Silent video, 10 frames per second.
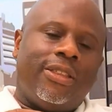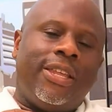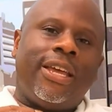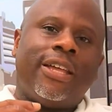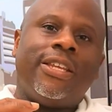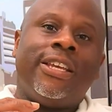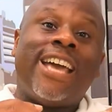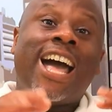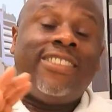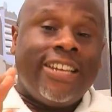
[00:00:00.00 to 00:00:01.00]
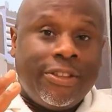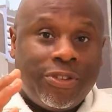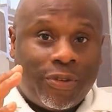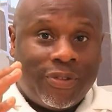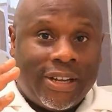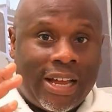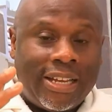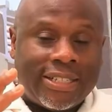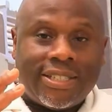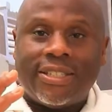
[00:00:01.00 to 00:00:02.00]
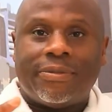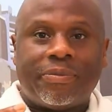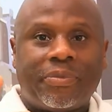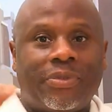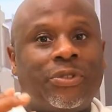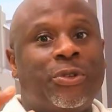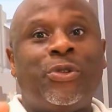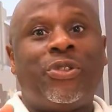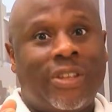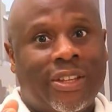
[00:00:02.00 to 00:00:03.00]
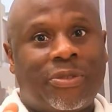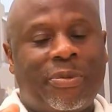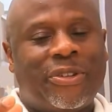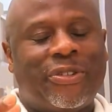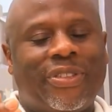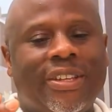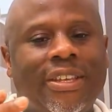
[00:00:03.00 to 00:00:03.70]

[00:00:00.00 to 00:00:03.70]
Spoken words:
They are the guardians of the galaxy, to use an expression.